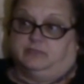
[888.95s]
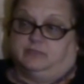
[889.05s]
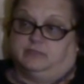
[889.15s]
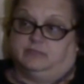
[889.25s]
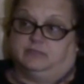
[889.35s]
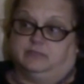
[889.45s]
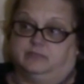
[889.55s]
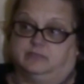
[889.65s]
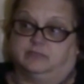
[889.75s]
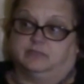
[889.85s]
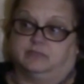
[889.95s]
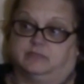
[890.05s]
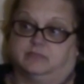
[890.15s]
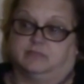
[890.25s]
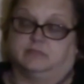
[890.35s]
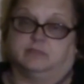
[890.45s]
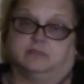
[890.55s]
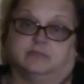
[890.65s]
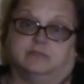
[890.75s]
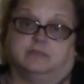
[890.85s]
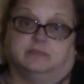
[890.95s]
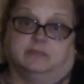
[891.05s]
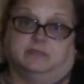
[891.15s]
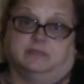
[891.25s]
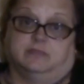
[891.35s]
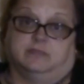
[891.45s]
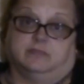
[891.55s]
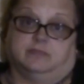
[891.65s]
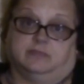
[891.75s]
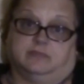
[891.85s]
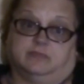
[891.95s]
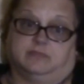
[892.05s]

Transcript: (silent)